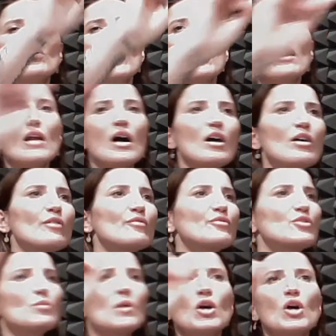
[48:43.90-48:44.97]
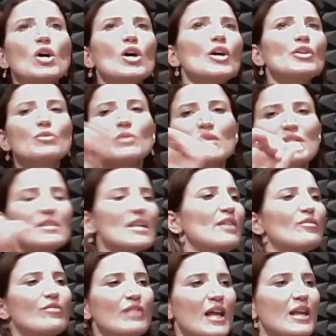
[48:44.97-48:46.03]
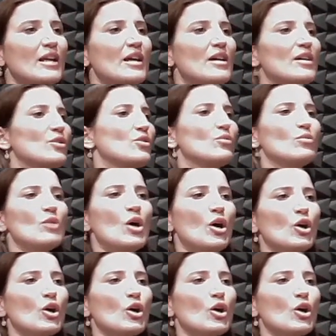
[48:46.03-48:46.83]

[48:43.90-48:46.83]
loved, you are heard, you are safe, Lelia, you